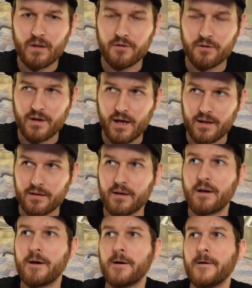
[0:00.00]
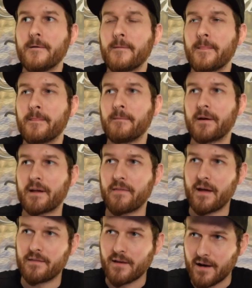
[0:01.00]
get, again,
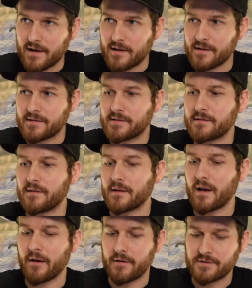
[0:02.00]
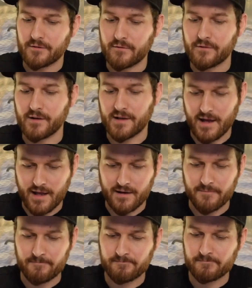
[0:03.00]
that nuttiness that carries over
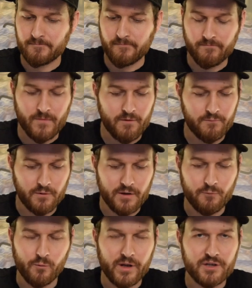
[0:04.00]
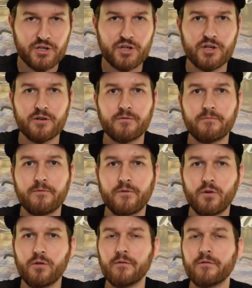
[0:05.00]
again, really rich,
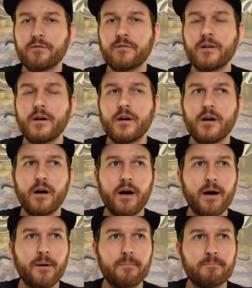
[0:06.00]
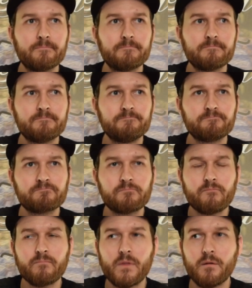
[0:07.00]
full of
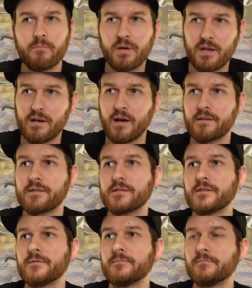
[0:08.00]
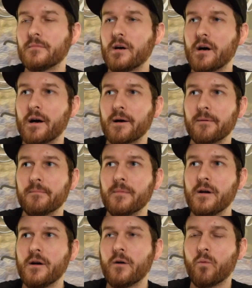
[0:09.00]
peanuts,
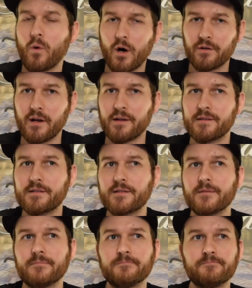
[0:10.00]
walnuts,